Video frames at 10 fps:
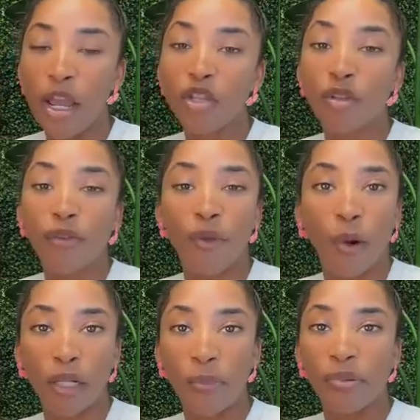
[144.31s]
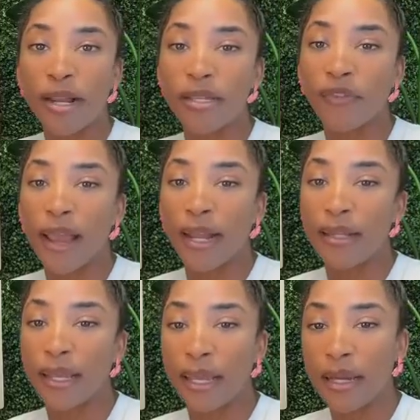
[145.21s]
So if you want the price for
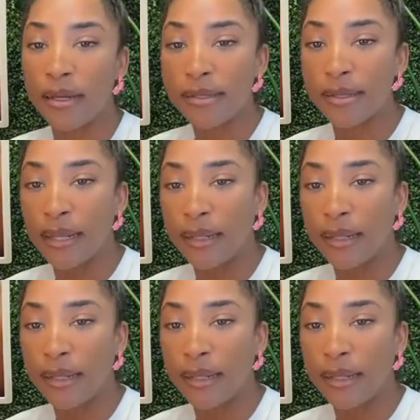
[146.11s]
anything else,